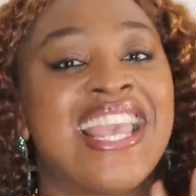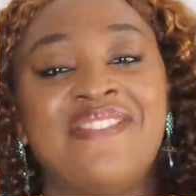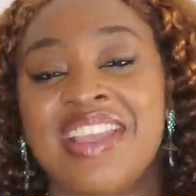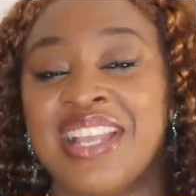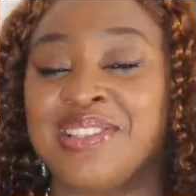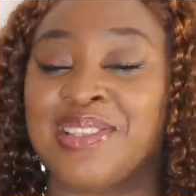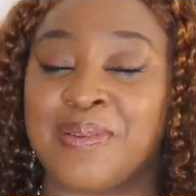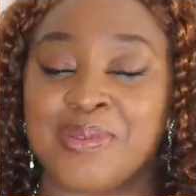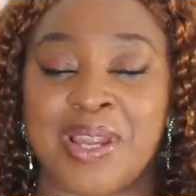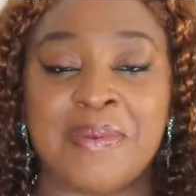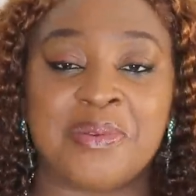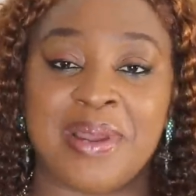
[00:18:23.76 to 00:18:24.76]
If you're yet to
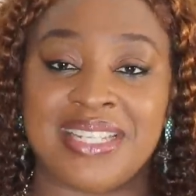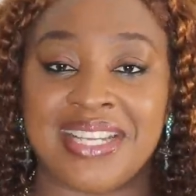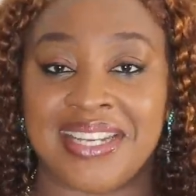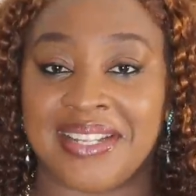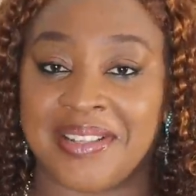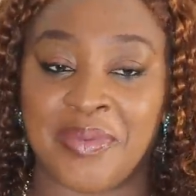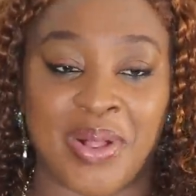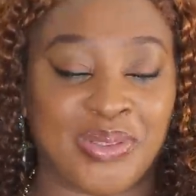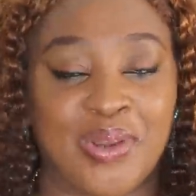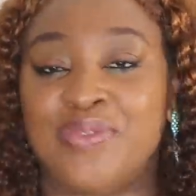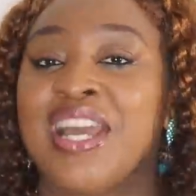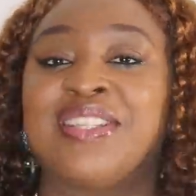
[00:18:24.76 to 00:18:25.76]
subscribe to my channel, well,
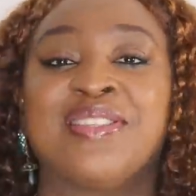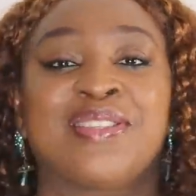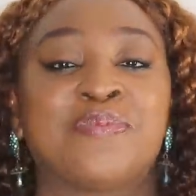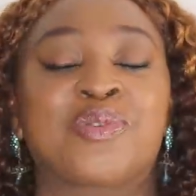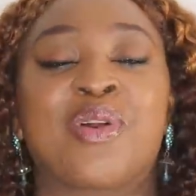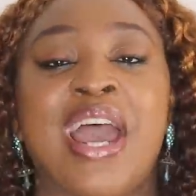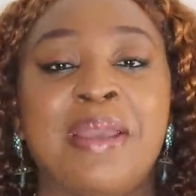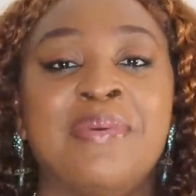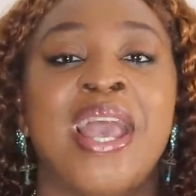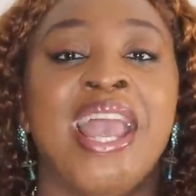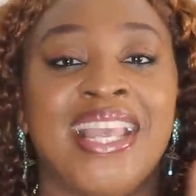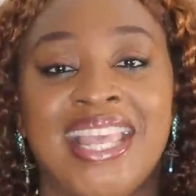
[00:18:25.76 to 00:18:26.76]
don't forget to subscribe,
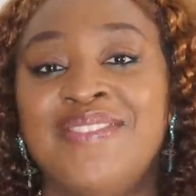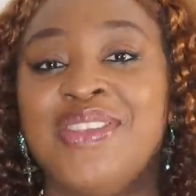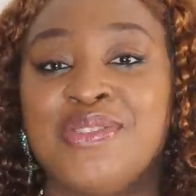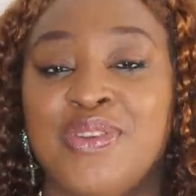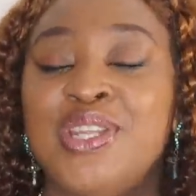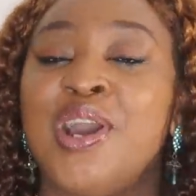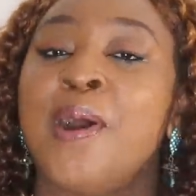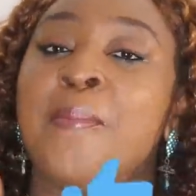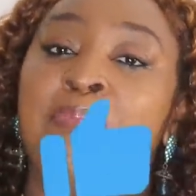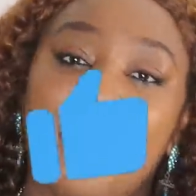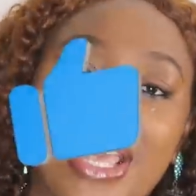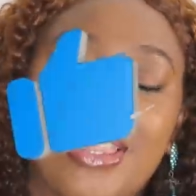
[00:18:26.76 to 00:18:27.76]
give this video a
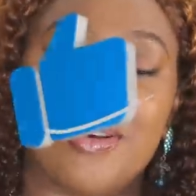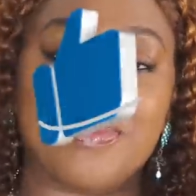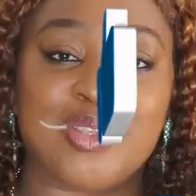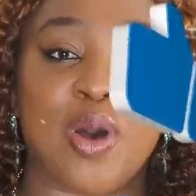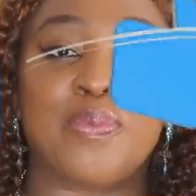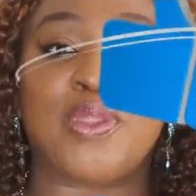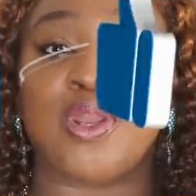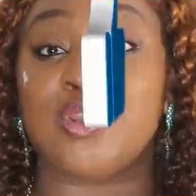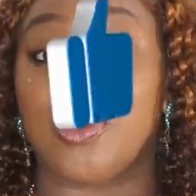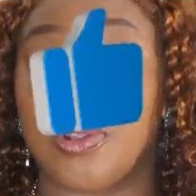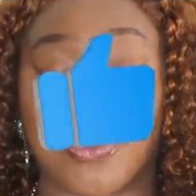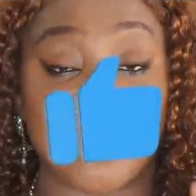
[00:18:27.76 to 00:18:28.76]
big thumbs up, turn on
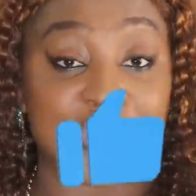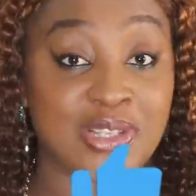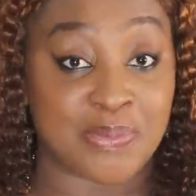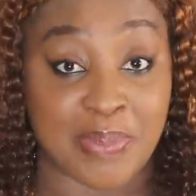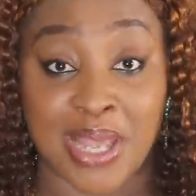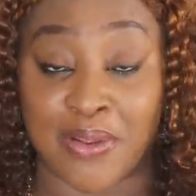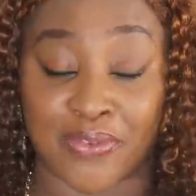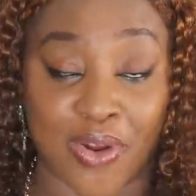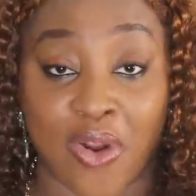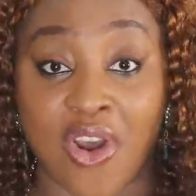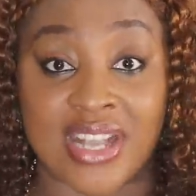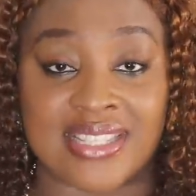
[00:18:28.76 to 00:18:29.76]
your notifications bell, of
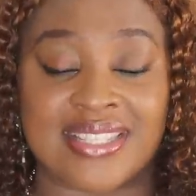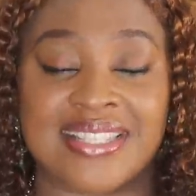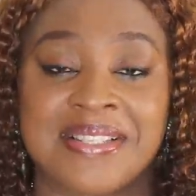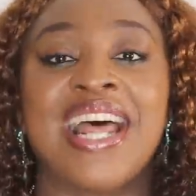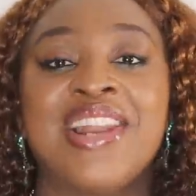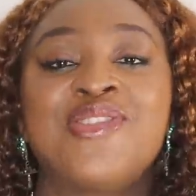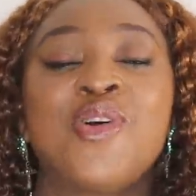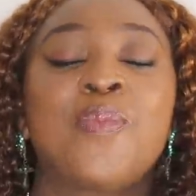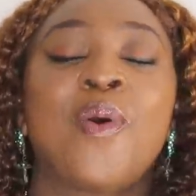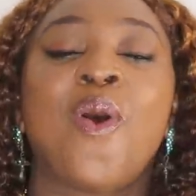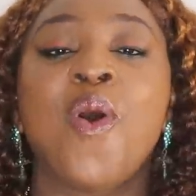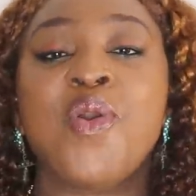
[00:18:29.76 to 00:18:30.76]
course, and
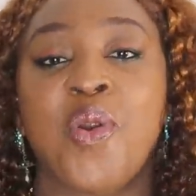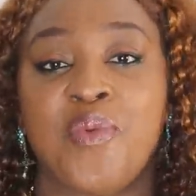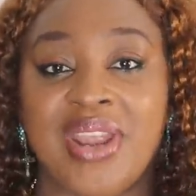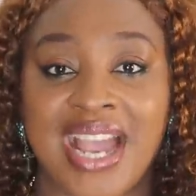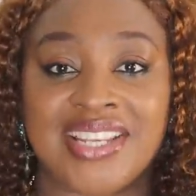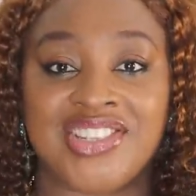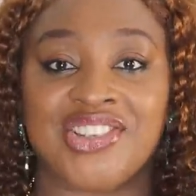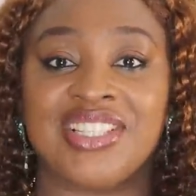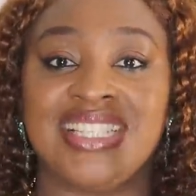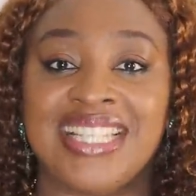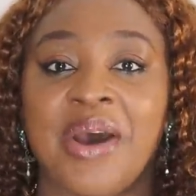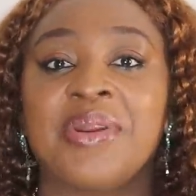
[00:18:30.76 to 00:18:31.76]
drop all your
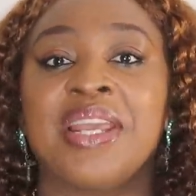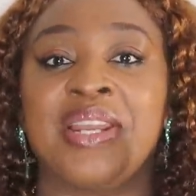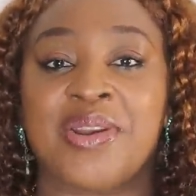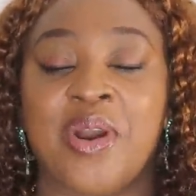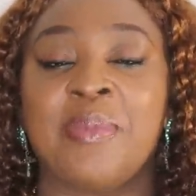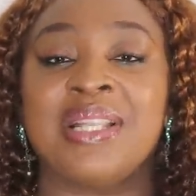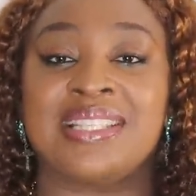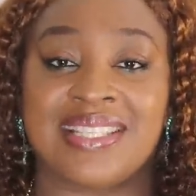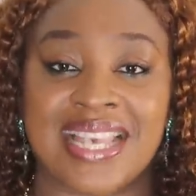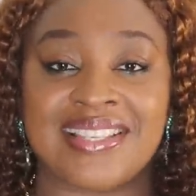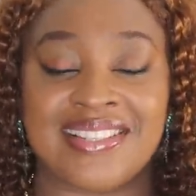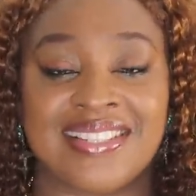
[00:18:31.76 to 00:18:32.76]
reaction down in the comment
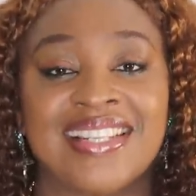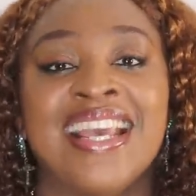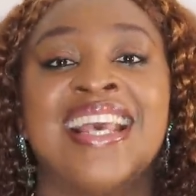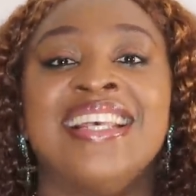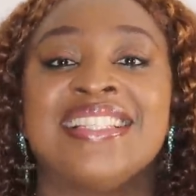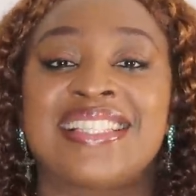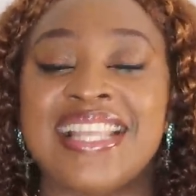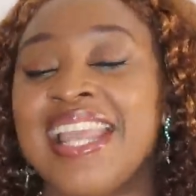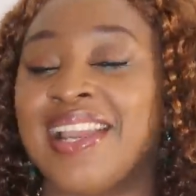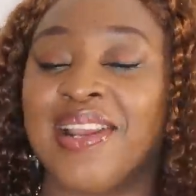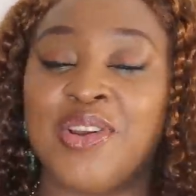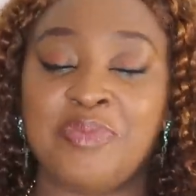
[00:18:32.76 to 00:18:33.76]
section.
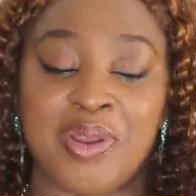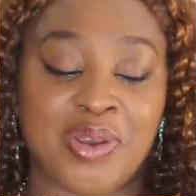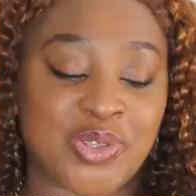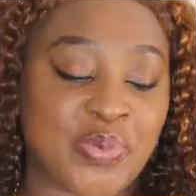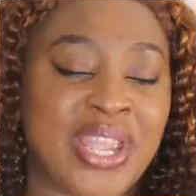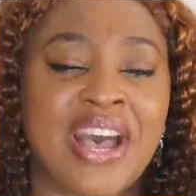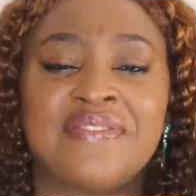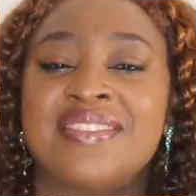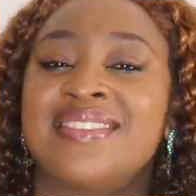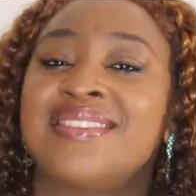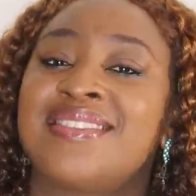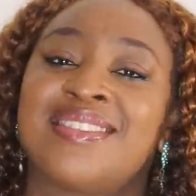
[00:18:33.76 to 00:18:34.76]
Stay glued because we have
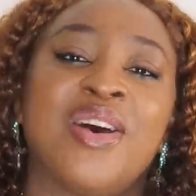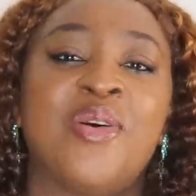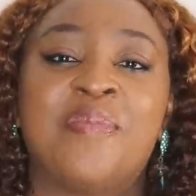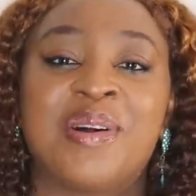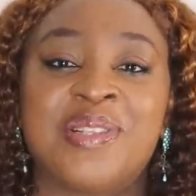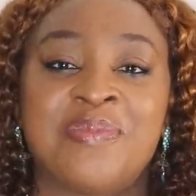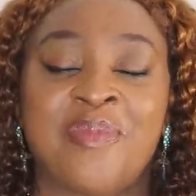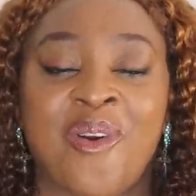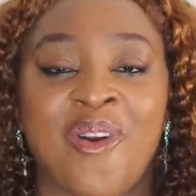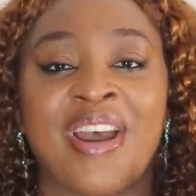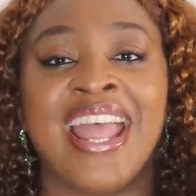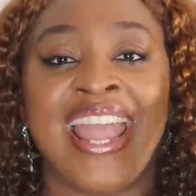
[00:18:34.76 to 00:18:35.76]
so much
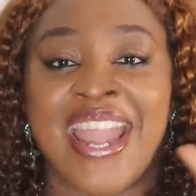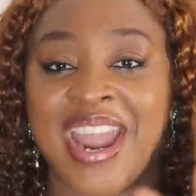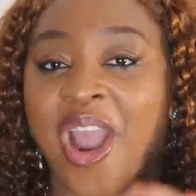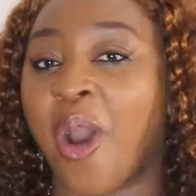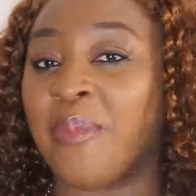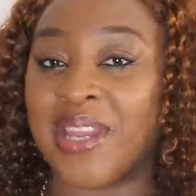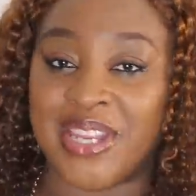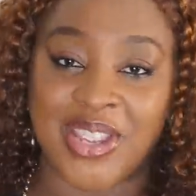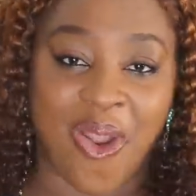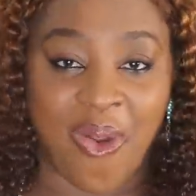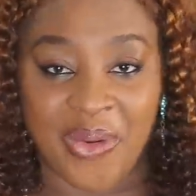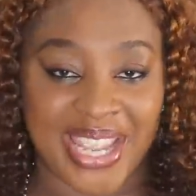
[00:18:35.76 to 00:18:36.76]
more coming
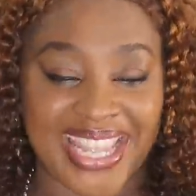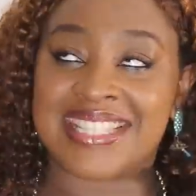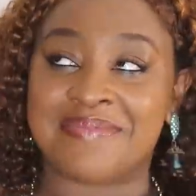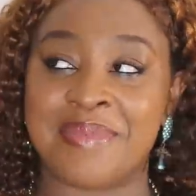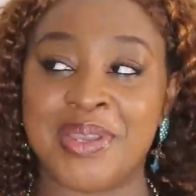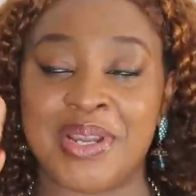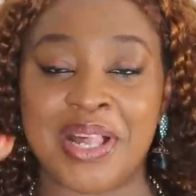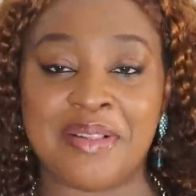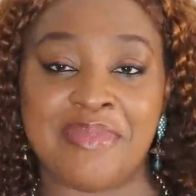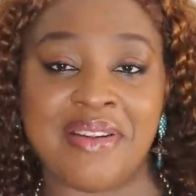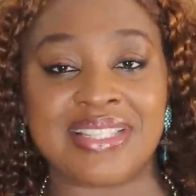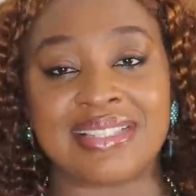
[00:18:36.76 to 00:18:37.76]
your way. It's me, your girl,
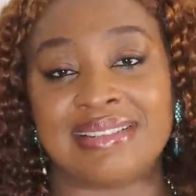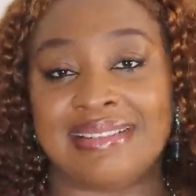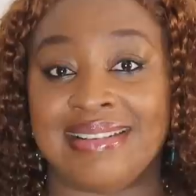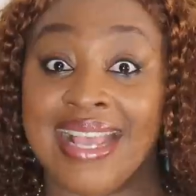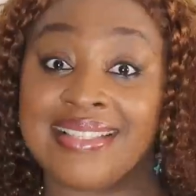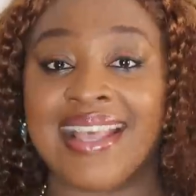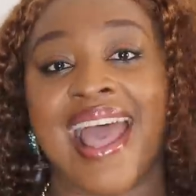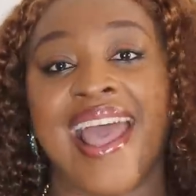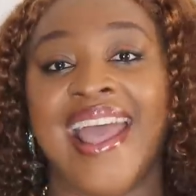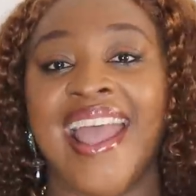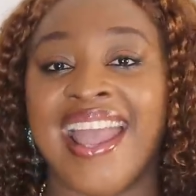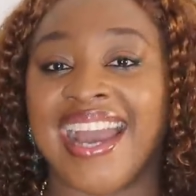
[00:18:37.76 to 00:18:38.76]
Barrister
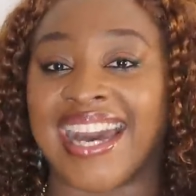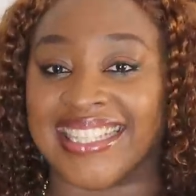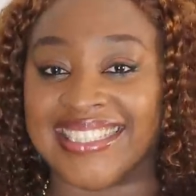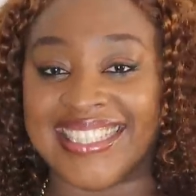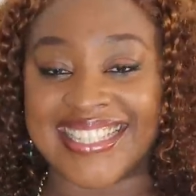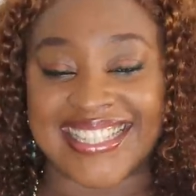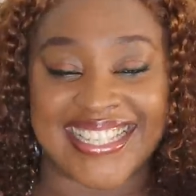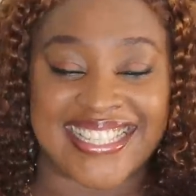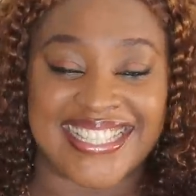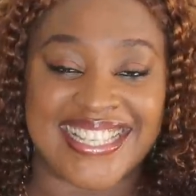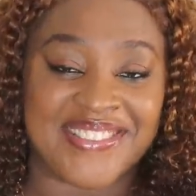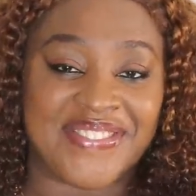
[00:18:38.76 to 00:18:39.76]
Neze, and this is
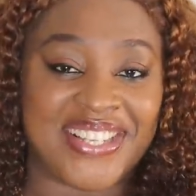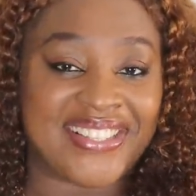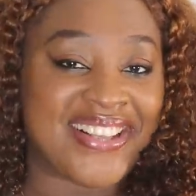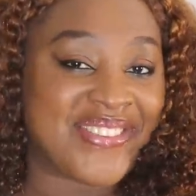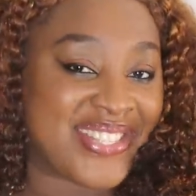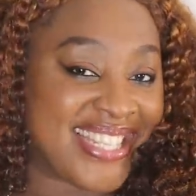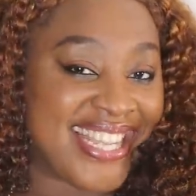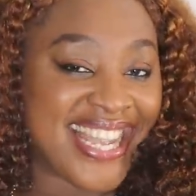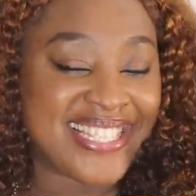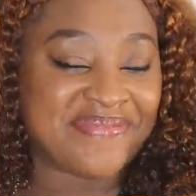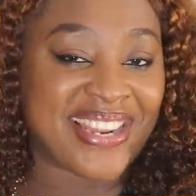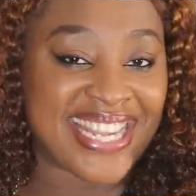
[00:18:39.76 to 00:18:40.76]
Nezeville. I'll see you
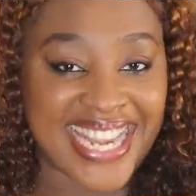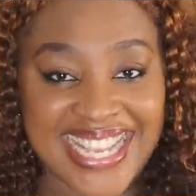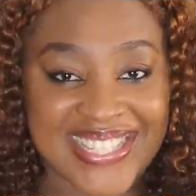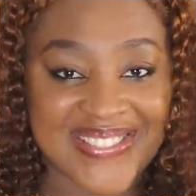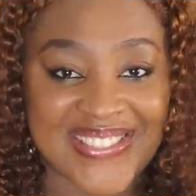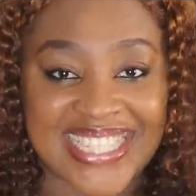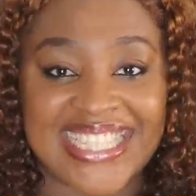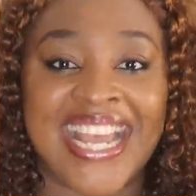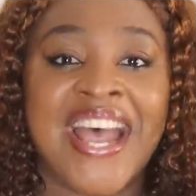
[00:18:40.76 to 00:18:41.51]
guys in my next one.